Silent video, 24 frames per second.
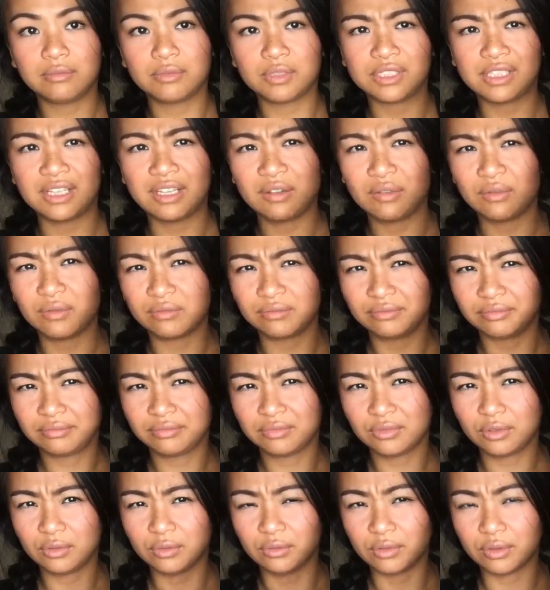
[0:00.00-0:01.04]
almost like
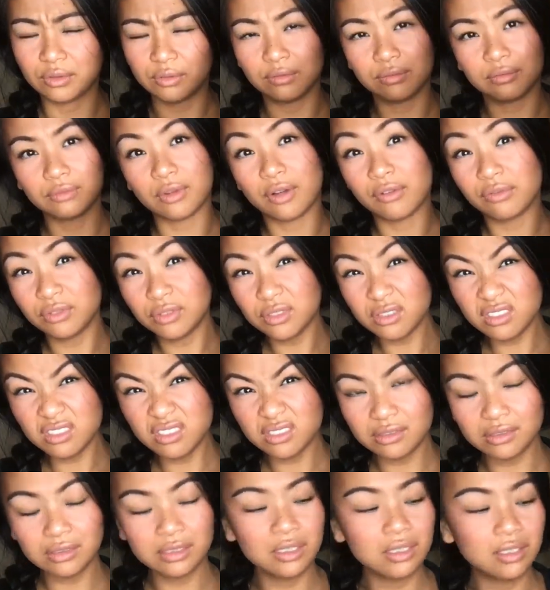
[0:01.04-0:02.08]

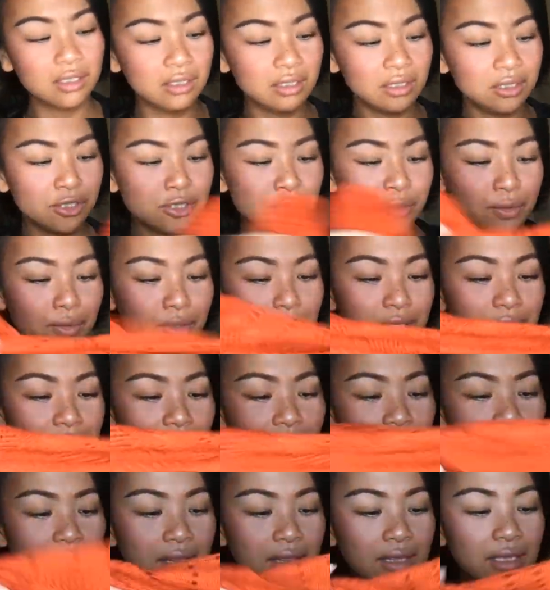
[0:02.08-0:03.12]
ruffles
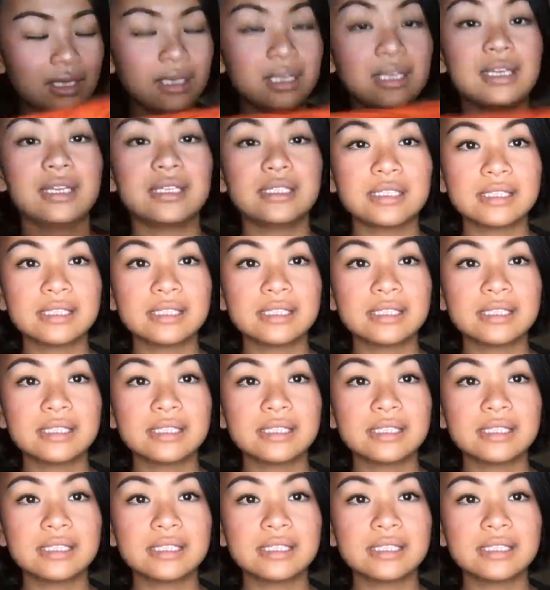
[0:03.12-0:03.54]
toward the